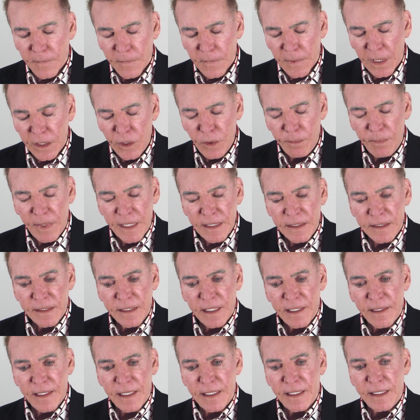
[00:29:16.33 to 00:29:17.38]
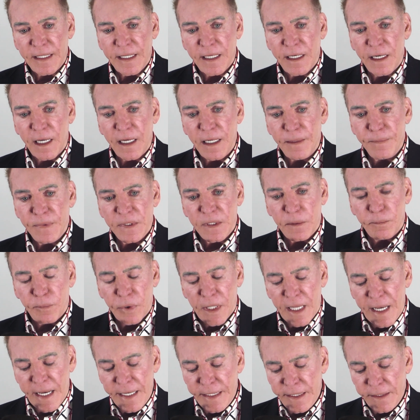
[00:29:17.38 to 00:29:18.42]
You might say that again. I am
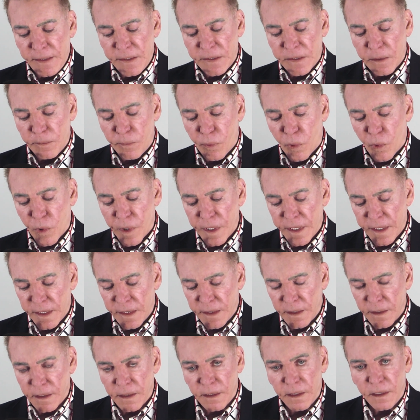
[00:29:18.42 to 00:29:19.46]
supplied and supported.